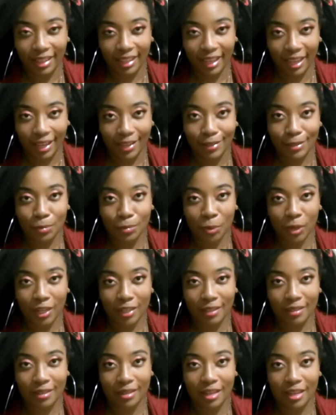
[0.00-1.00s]
guess why
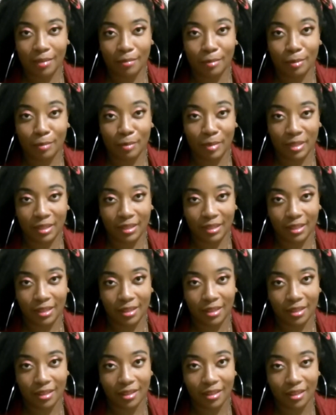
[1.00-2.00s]
Snape's
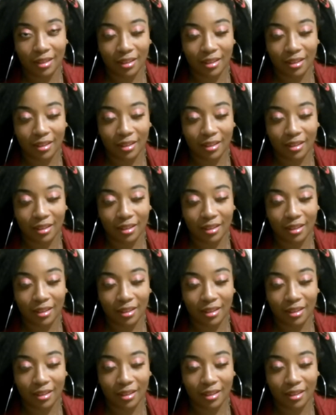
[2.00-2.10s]
missing,